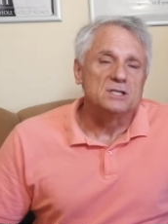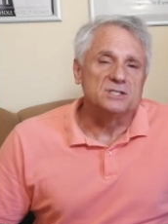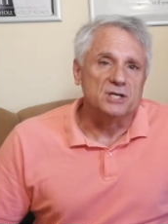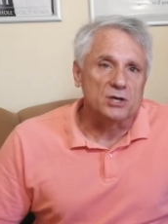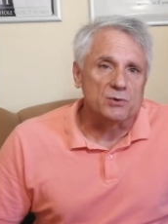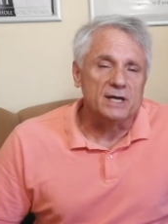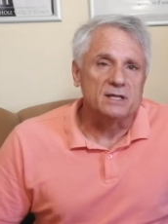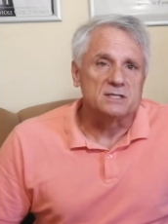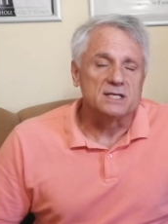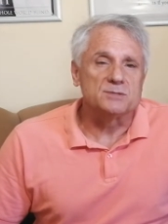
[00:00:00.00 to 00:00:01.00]
zero
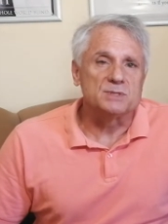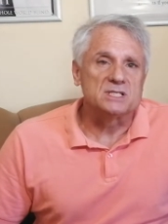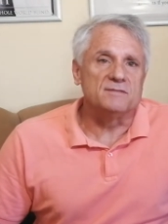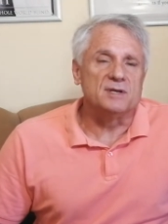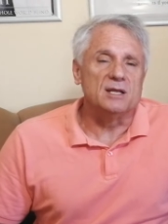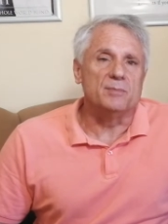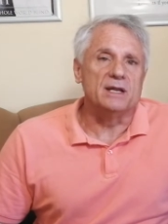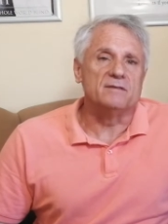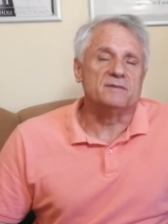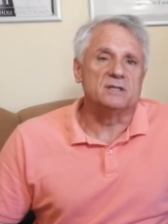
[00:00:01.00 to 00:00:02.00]
ratings that specifically
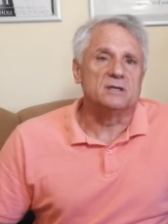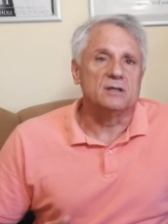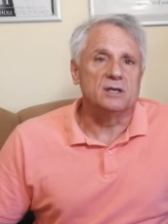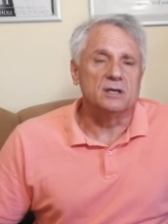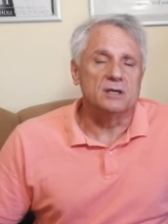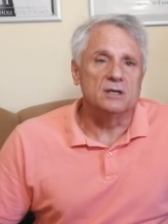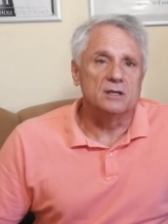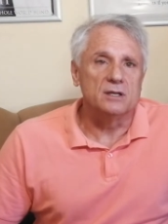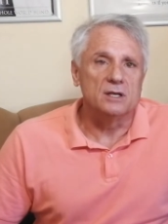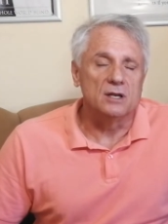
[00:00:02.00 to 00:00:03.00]
benefit the
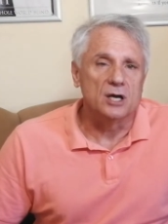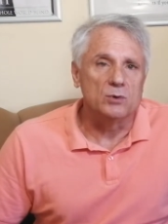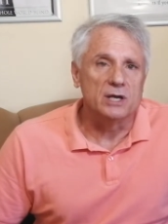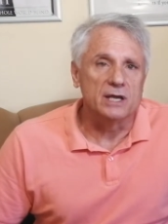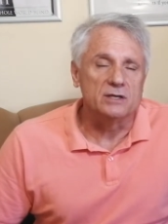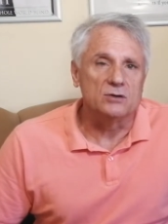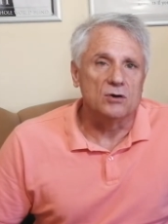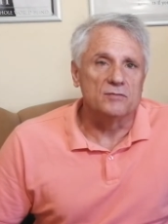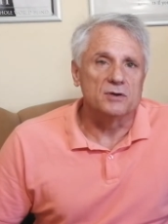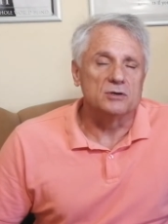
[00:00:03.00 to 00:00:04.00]
lower end
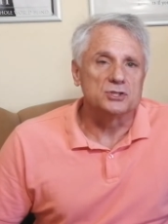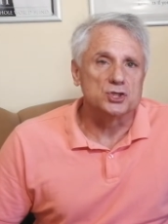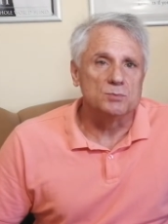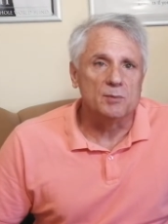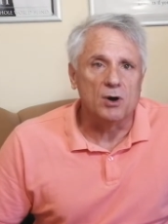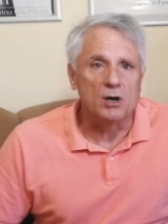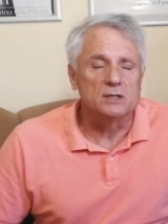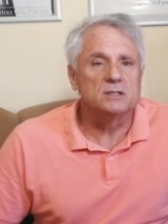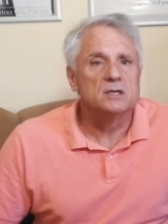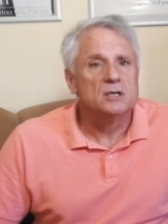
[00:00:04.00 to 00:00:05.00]
of the consumer
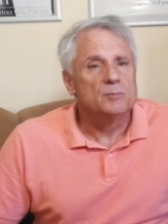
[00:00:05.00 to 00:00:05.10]
market.